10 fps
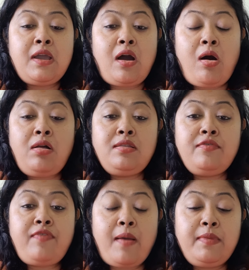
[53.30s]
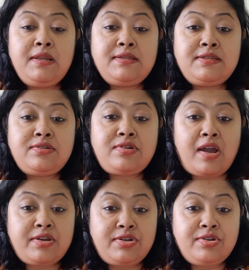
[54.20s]
All the family
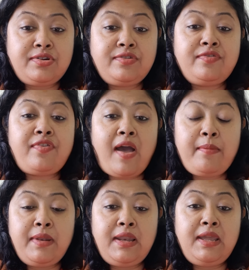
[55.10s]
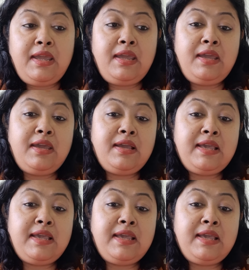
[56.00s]
structure, family,